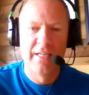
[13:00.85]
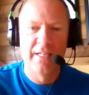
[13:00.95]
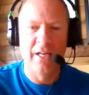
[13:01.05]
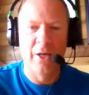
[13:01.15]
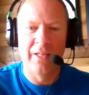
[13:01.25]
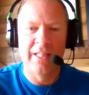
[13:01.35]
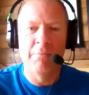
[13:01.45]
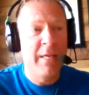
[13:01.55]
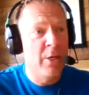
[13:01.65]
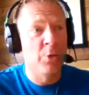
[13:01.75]
knowing that
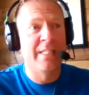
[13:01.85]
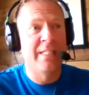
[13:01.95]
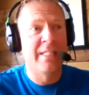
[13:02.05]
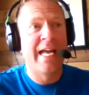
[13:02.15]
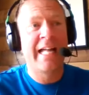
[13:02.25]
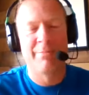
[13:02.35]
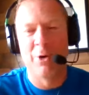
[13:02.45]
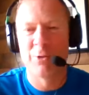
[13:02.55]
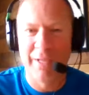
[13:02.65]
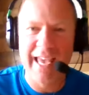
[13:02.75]
me, who's not the
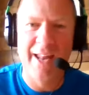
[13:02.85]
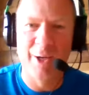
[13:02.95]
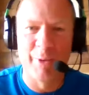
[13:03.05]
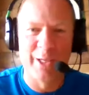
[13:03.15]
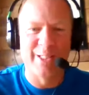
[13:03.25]
most mechanical person in